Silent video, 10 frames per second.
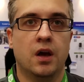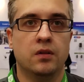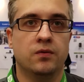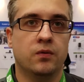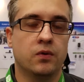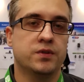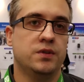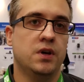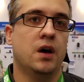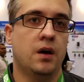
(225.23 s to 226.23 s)
and, of course,
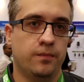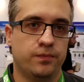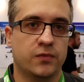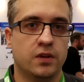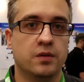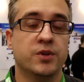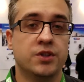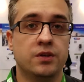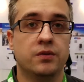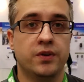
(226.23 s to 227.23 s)
the
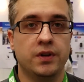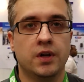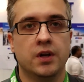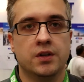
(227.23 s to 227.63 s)
machinery.